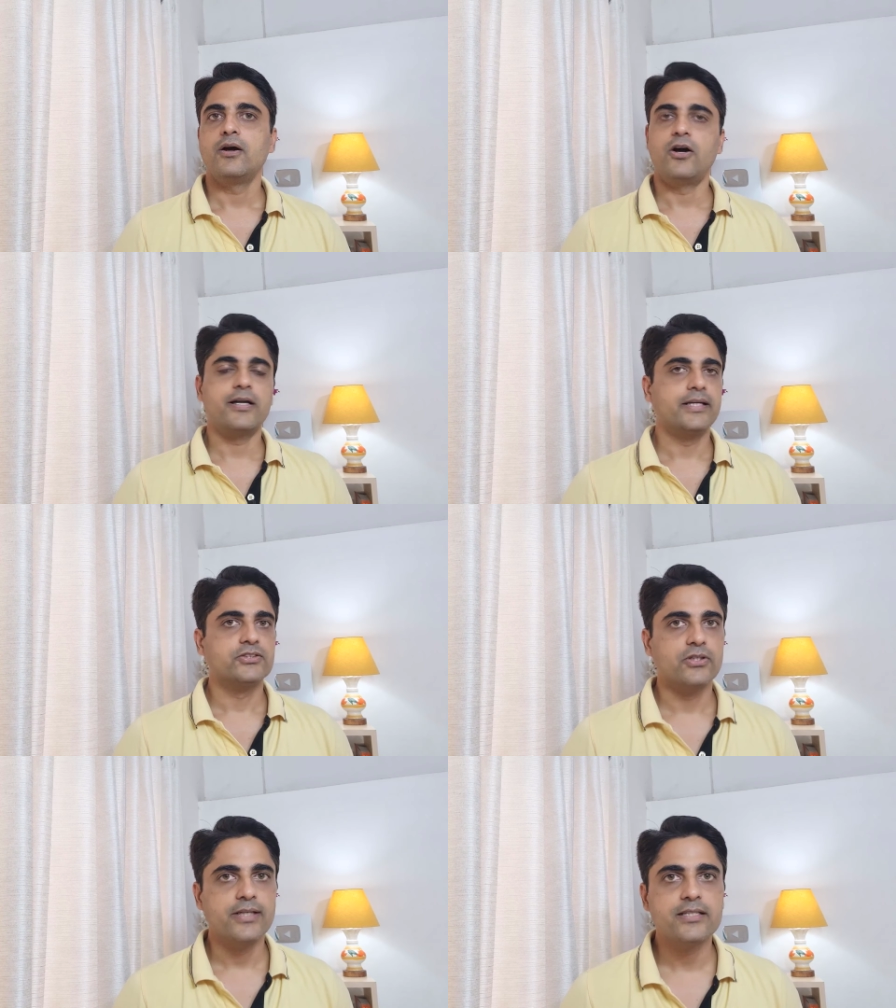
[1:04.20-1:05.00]
Alright,
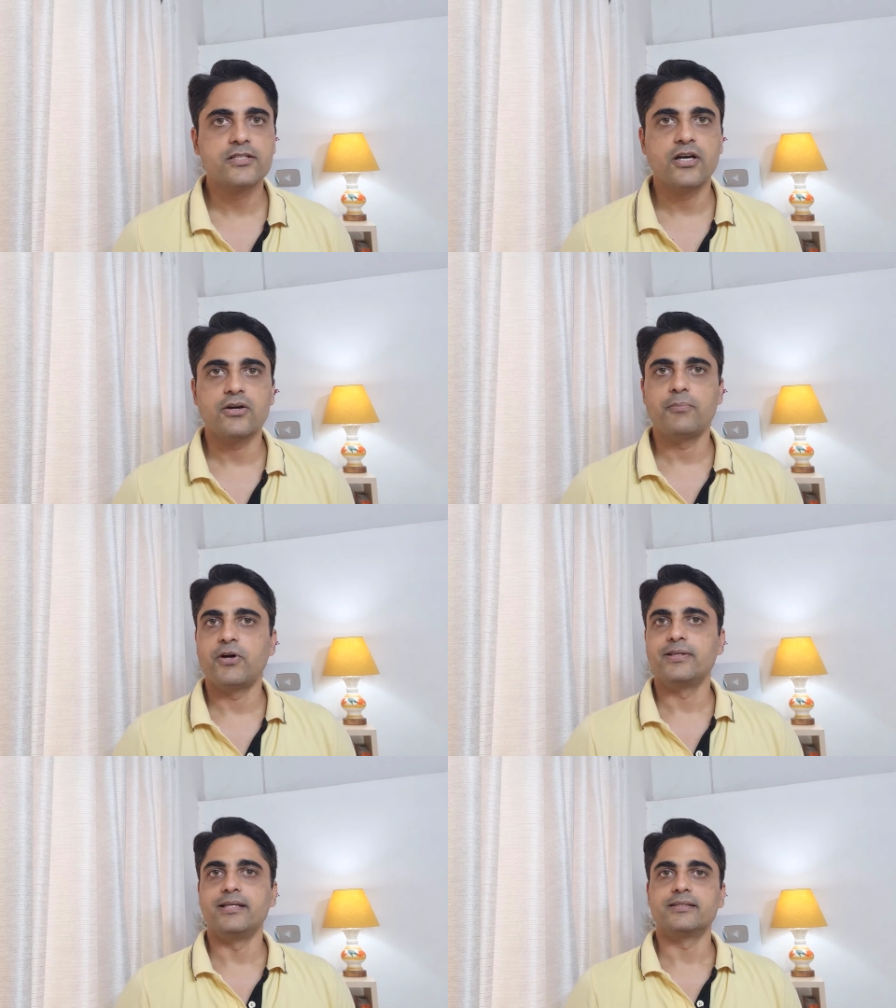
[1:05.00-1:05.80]
so let's talk
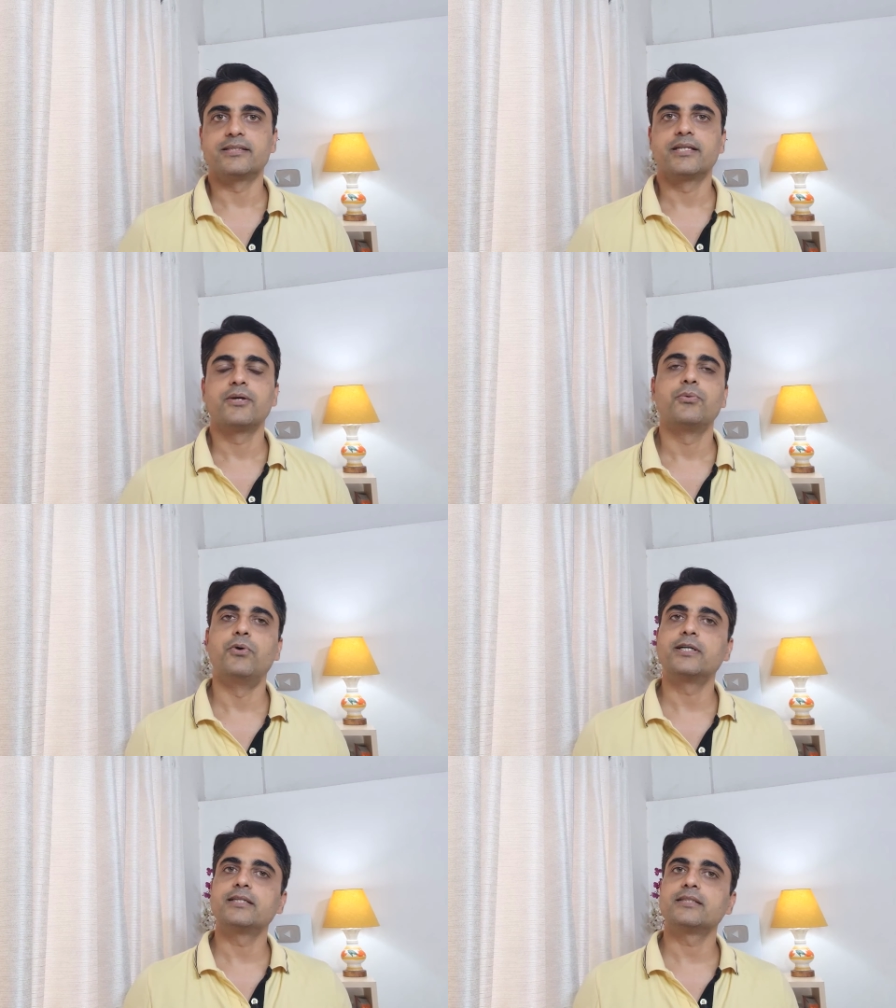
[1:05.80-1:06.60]
about this.
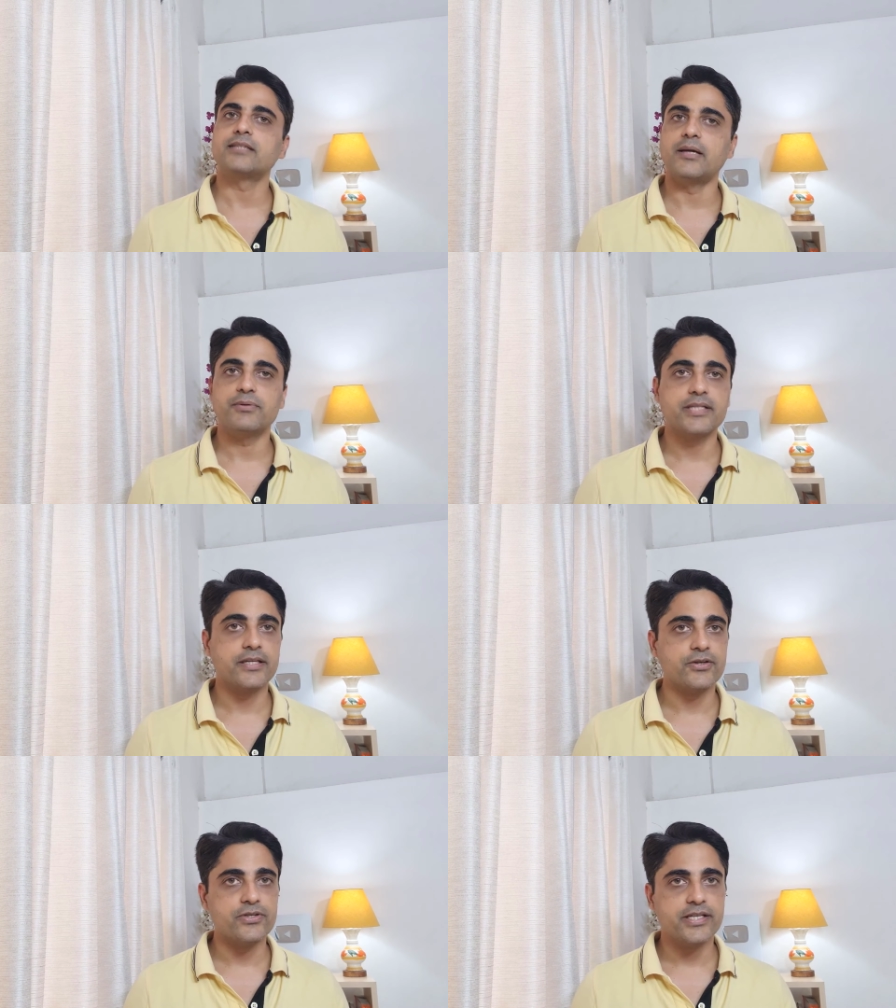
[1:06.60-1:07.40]
What does a
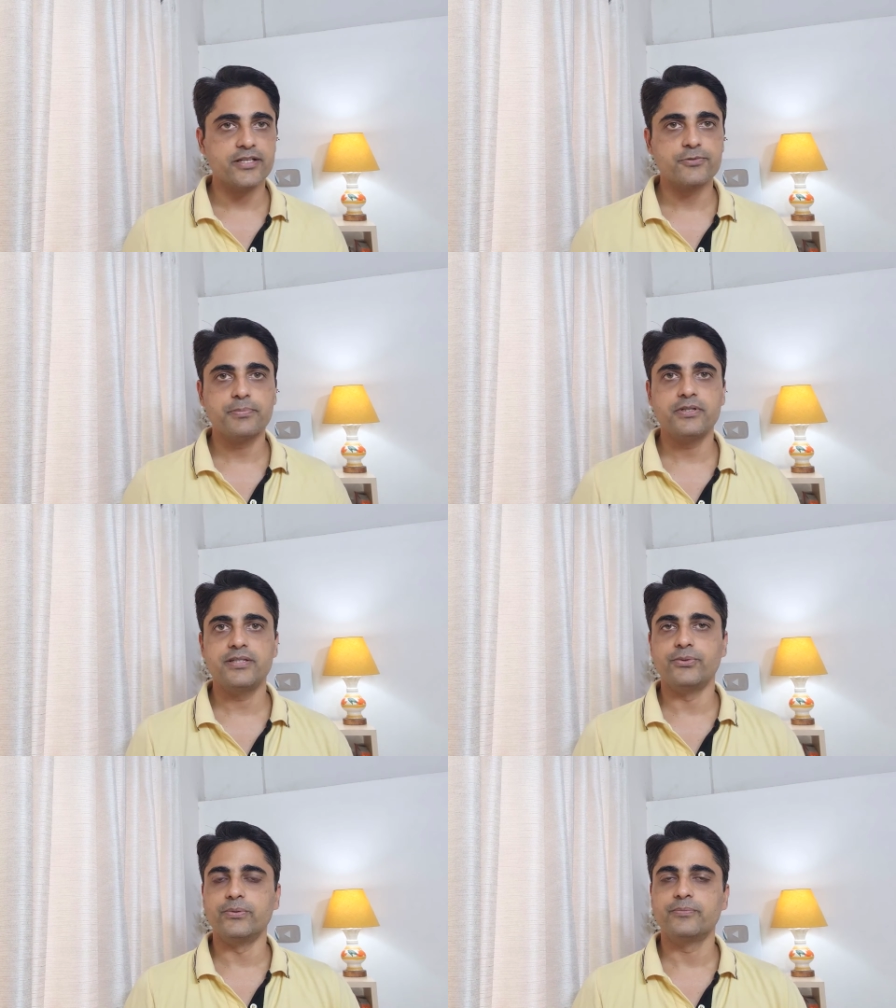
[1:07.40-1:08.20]
cybersecurity
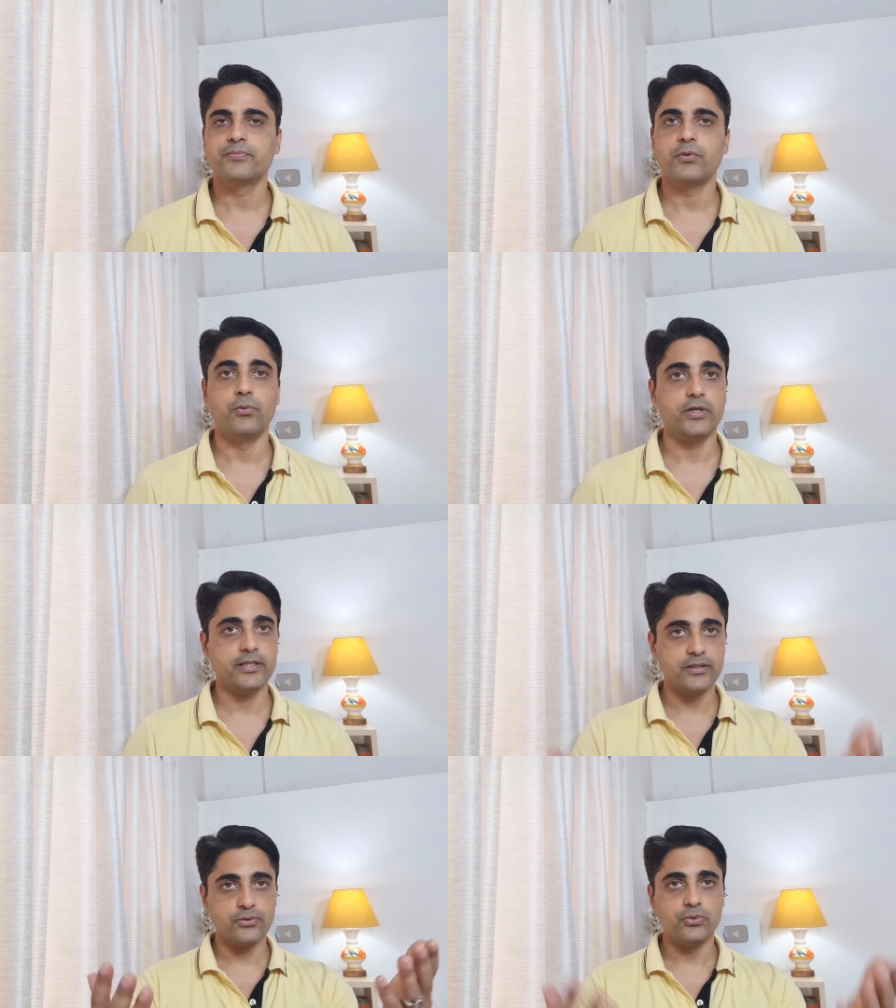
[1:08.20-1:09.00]
expert do? What
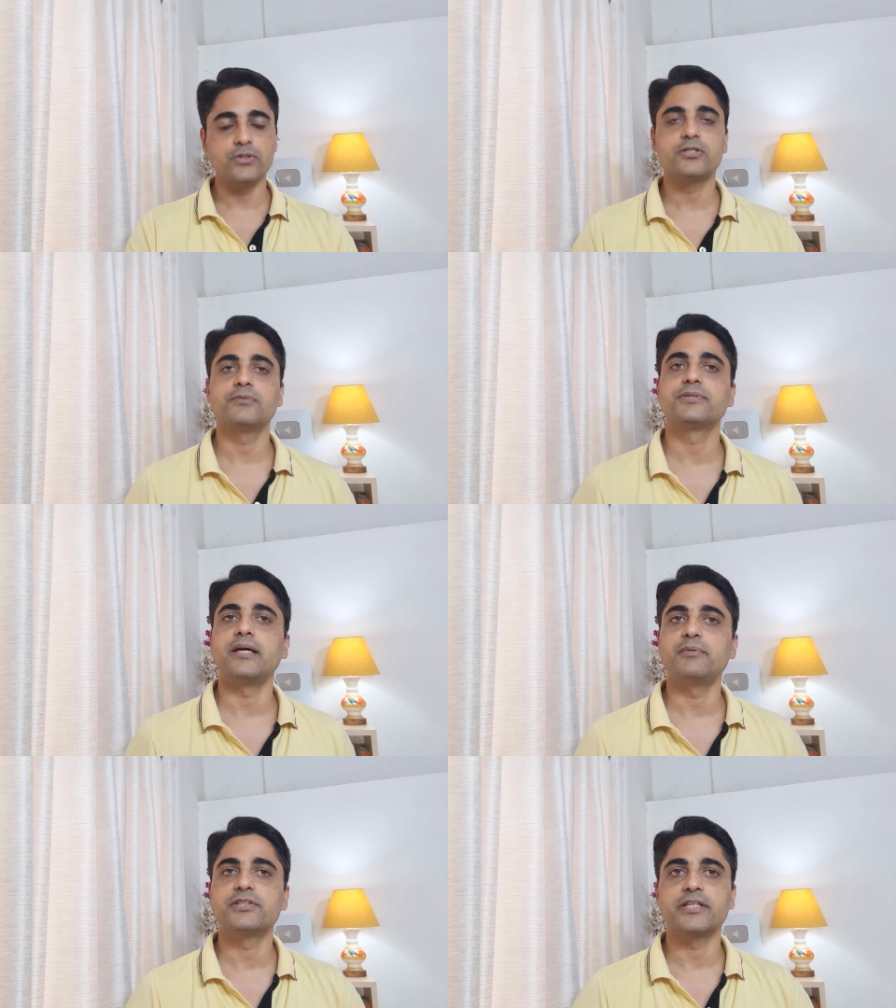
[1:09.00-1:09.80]
are the roles of
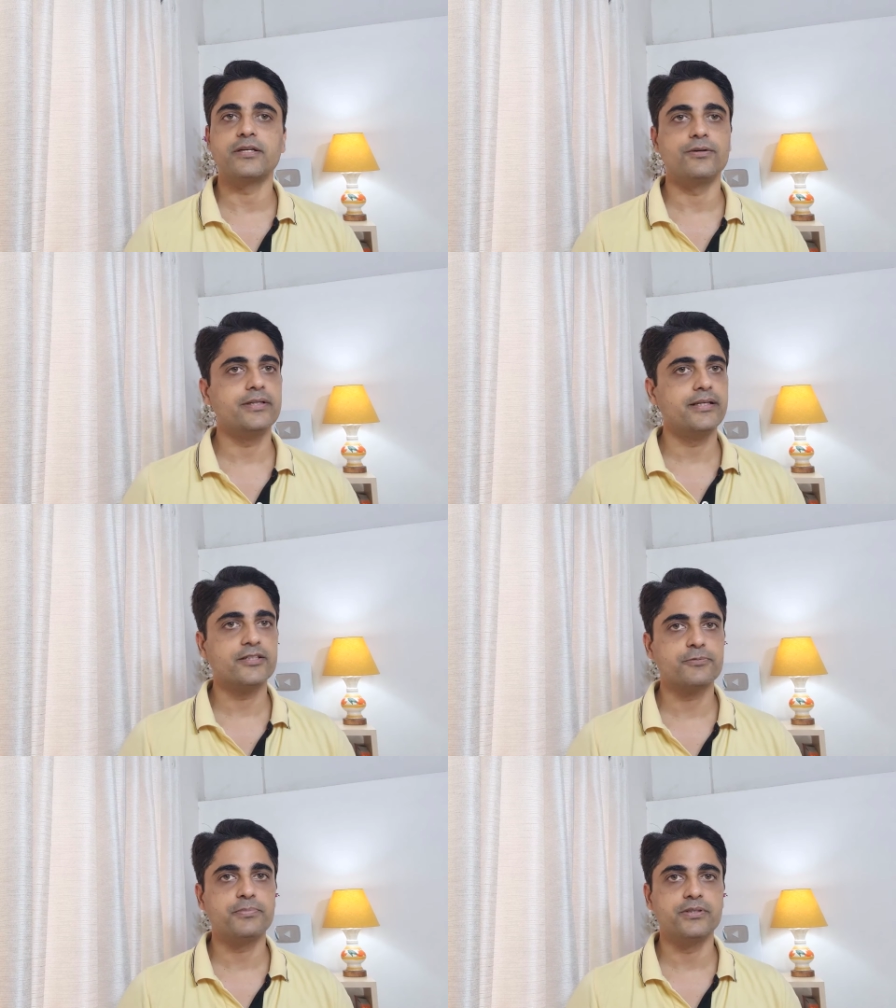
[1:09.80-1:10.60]
cybersecurity
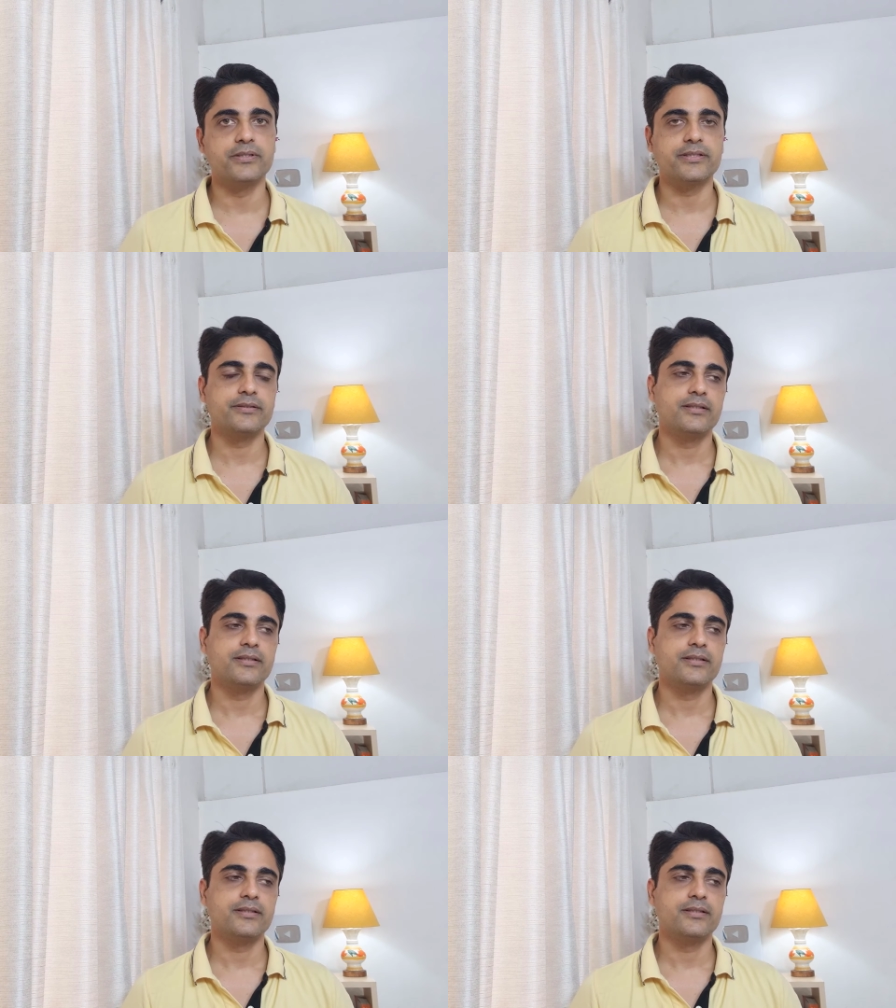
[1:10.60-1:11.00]
expert?